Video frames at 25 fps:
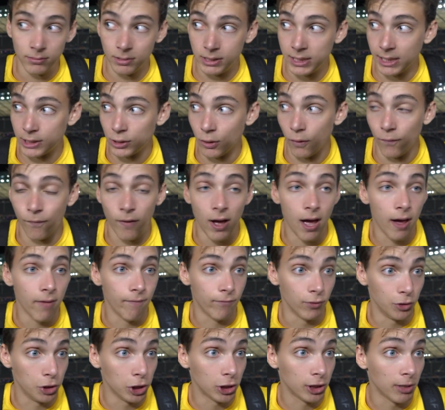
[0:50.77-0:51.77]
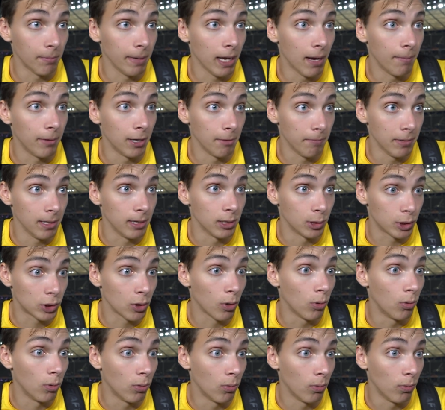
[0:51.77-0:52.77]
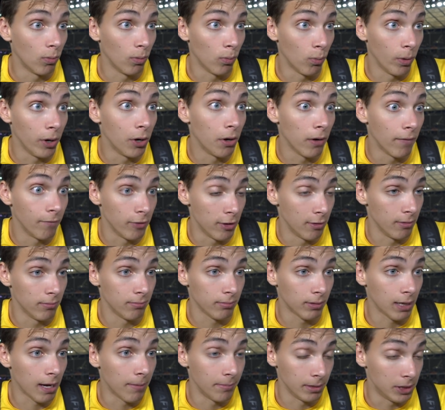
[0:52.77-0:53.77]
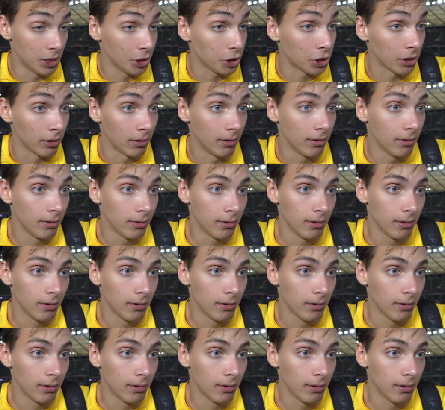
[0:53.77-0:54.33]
6.05 just to be able to be the sole winner of the competition,